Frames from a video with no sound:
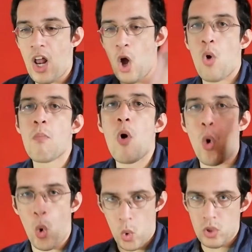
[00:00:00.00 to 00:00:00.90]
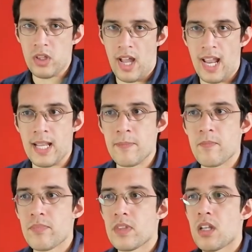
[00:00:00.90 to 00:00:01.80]
home all day
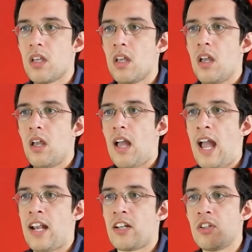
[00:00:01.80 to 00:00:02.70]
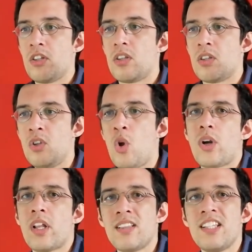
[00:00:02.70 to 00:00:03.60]
and
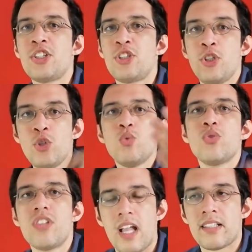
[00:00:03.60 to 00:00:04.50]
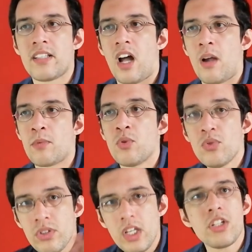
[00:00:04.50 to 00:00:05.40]
not at least use that time to
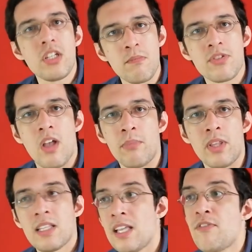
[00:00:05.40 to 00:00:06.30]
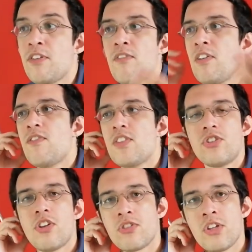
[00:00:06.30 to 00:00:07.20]
teach him something if, even if it's
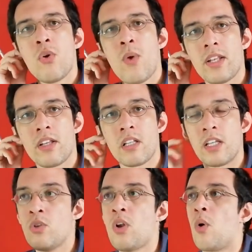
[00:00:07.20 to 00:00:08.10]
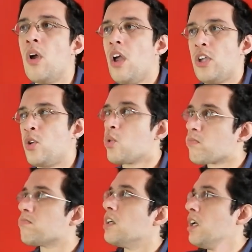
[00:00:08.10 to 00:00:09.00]
just theoretically you know you're
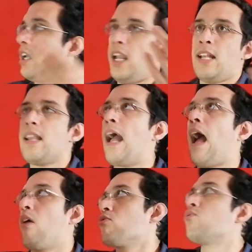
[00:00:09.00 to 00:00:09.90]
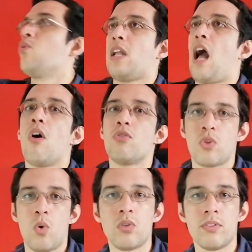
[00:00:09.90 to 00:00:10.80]
in the house doing
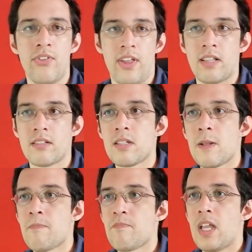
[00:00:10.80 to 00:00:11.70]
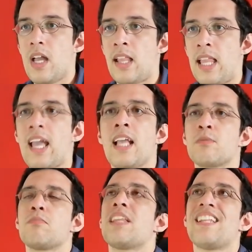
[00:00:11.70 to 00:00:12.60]
household things and like
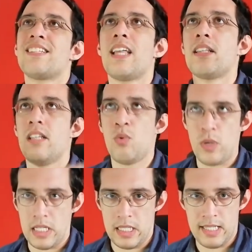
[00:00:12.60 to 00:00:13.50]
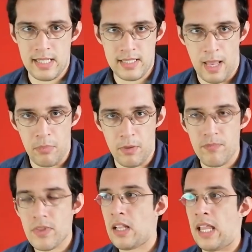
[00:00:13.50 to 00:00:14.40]
let's take the weasley's example
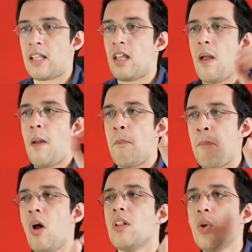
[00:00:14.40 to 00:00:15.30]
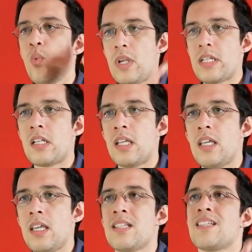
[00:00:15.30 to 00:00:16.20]
like molly weasley
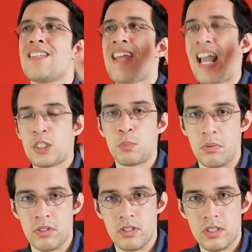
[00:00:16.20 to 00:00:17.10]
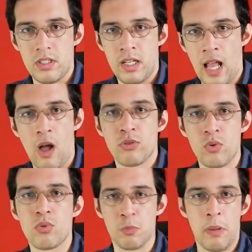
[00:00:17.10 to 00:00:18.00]
is an expert in
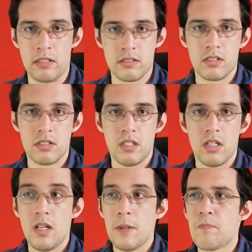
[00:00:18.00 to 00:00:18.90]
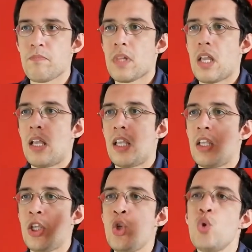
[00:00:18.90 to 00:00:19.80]
household spells
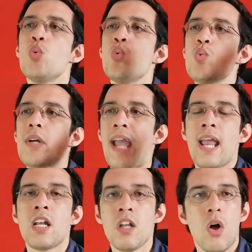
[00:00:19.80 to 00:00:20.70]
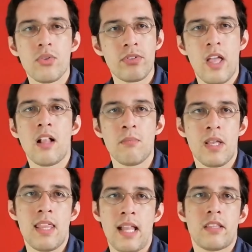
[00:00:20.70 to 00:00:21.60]
you cannot tell
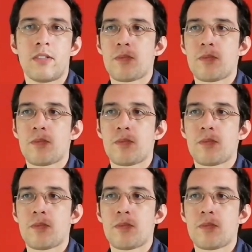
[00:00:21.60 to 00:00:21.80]
me that